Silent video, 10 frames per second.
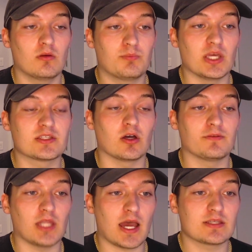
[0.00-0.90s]
based off
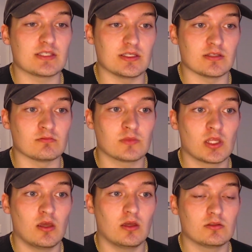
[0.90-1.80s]
last season,
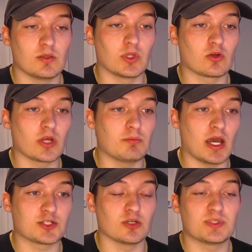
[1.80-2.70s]
some of the great
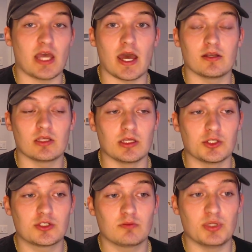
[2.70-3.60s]
matchups at
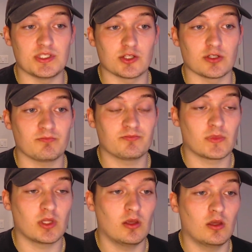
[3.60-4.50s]
each position.
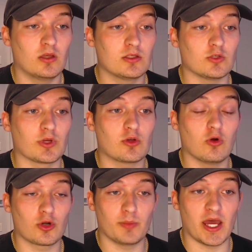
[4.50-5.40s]
So at
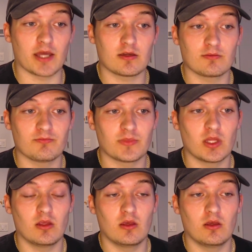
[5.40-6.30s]
quarterback,
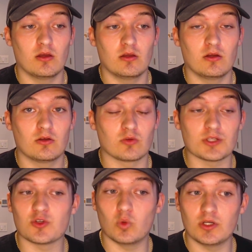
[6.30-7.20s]

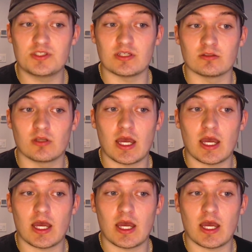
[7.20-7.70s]
Russell Wilson